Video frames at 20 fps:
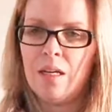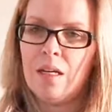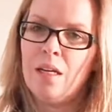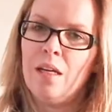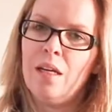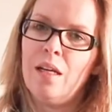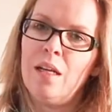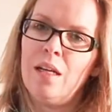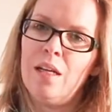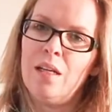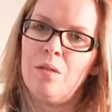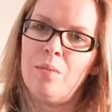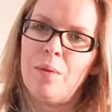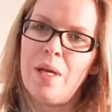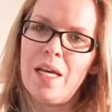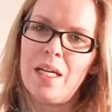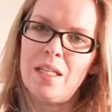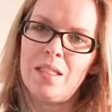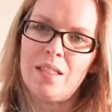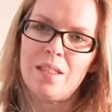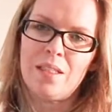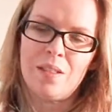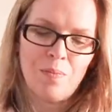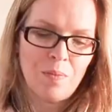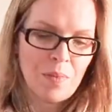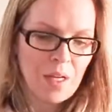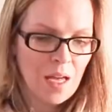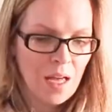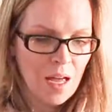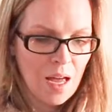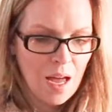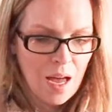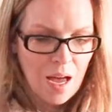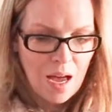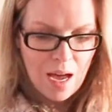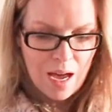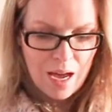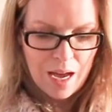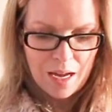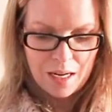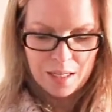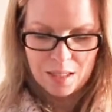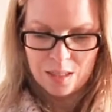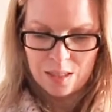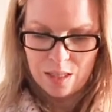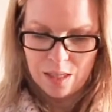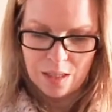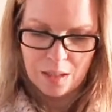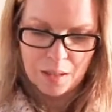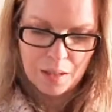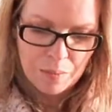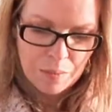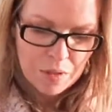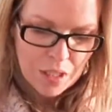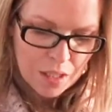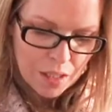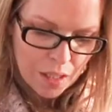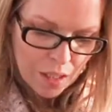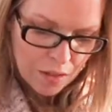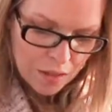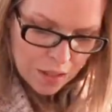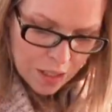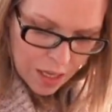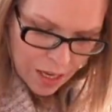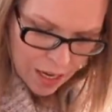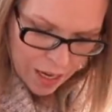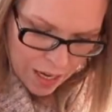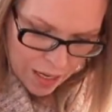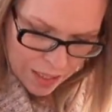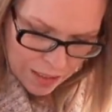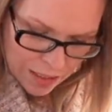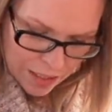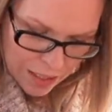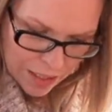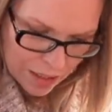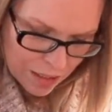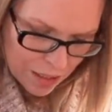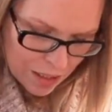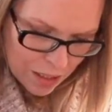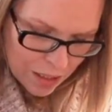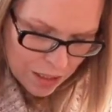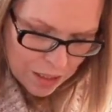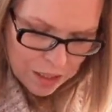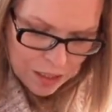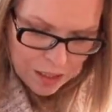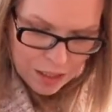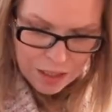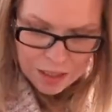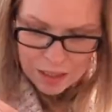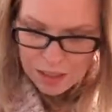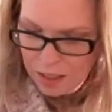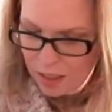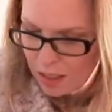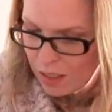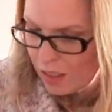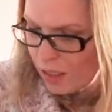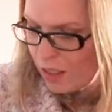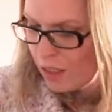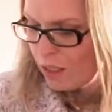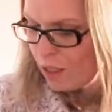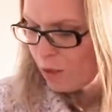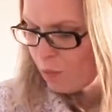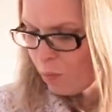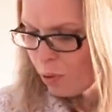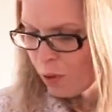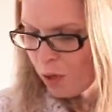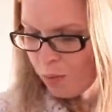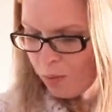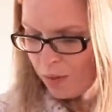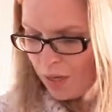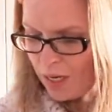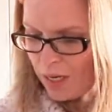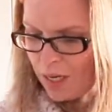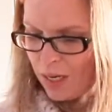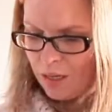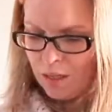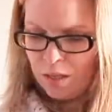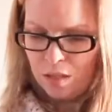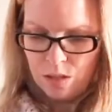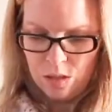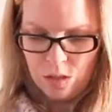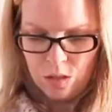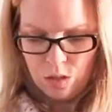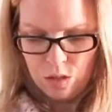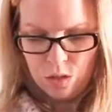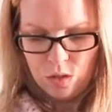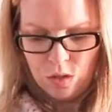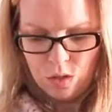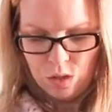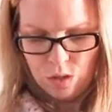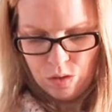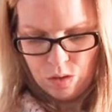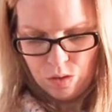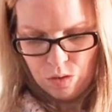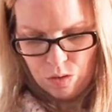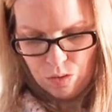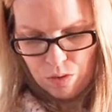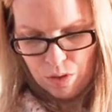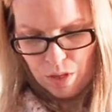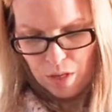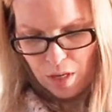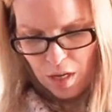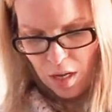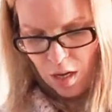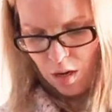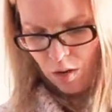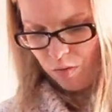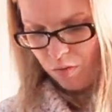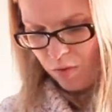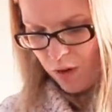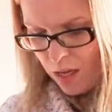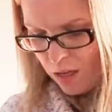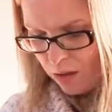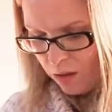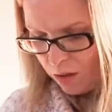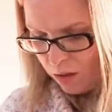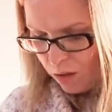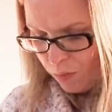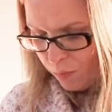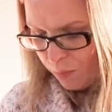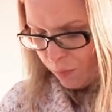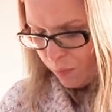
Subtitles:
little bits, and I am just going to add it. Just pop it in to the wreath